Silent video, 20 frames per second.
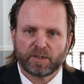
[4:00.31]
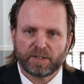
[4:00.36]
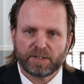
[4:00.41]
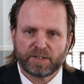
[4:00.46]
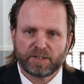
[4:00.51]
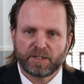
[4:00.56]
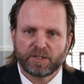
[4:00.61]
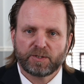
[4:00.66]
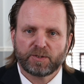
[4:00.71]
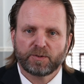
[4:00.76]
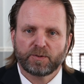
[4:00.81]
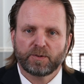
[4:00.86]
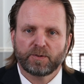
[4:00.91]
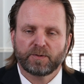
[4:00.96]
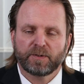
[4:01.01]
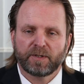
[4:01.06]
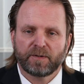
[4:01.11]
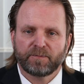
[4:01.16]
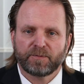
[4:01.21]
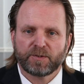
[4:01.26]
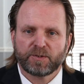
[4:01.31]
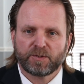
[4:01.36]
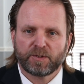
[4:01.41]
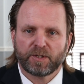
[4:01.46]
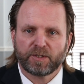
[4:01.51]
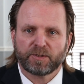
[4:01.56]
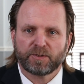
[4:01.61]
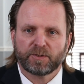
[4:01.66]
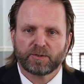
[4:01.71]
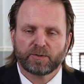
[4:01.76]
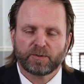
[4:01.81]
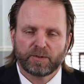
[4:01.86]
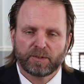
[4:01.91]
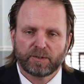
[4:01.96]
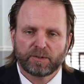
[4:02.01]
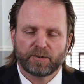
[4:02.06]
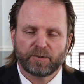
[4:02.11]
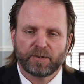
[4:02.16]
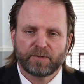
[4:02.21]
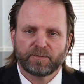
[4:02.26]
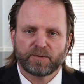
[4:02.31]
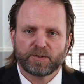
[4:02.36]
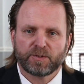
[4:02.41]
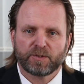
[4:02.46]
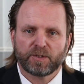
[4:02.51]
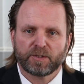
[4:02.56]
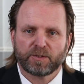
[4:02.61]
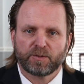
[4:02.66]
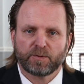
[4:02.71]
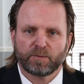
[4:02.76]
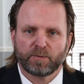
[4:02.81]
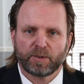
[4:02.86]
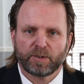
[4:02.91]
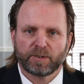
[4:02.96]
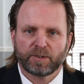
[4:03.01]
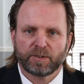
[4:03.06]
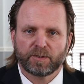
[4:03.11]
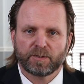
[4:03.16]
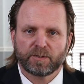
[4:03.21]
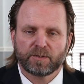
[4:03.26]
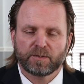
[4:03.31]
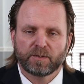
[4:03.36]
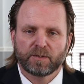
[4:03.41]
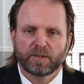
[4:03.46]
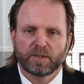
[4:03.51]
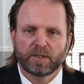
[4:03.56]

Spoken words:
essential infrastructure, critical infrastructure workers.